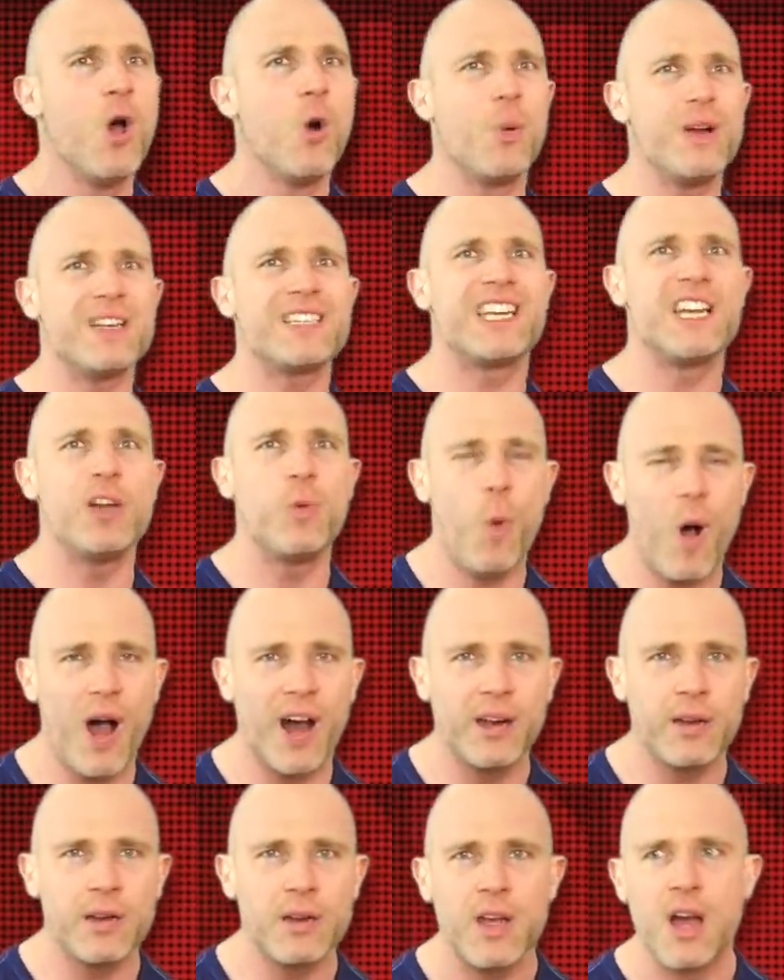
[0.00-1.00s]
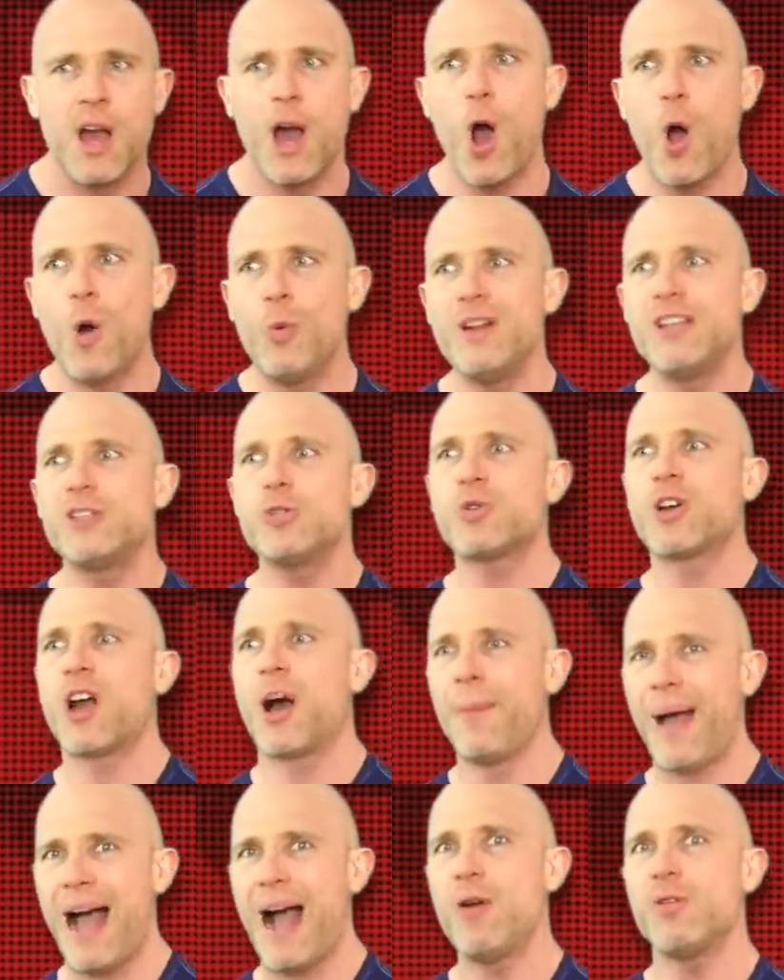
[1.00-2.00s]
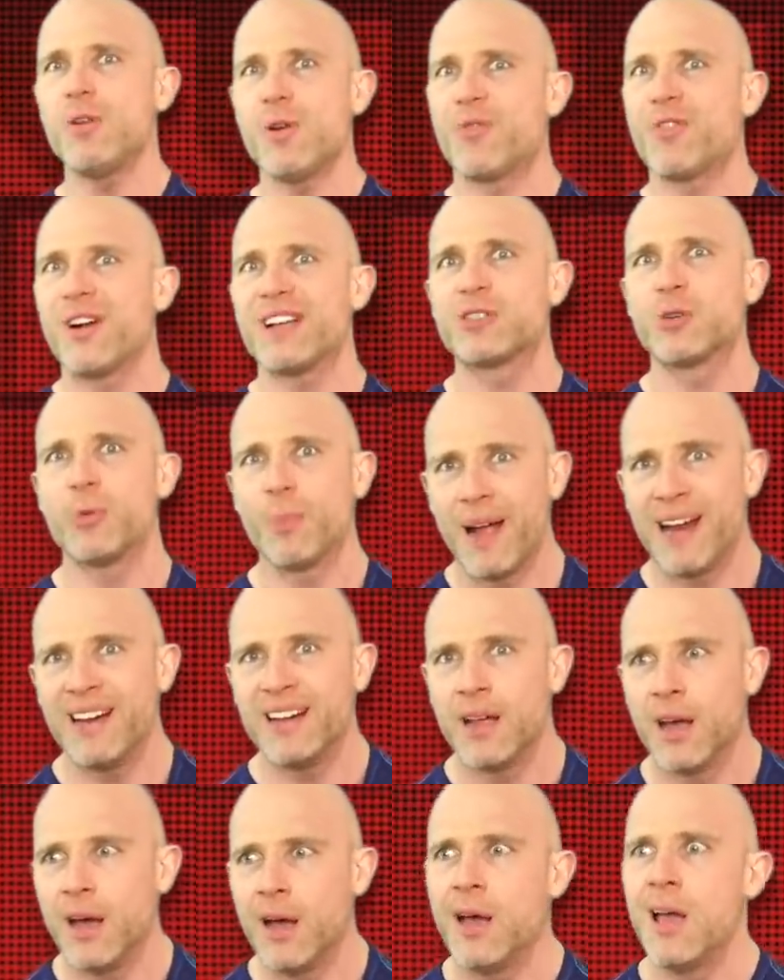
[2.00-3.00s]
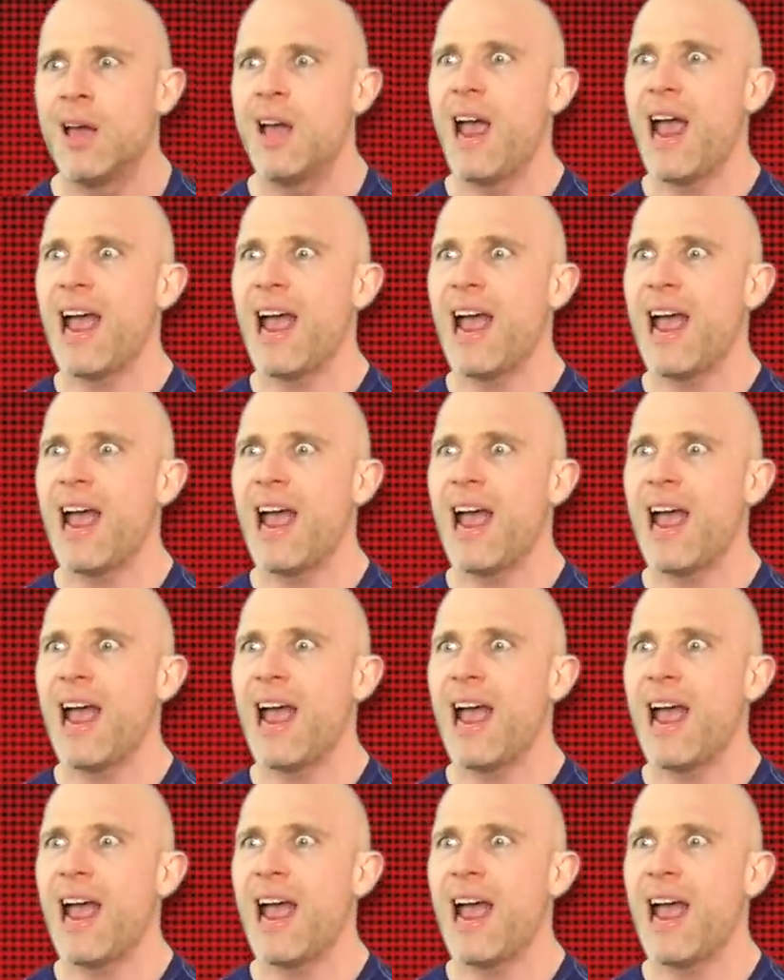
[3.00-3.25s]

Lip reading: which he won, only to come out of WrestleMania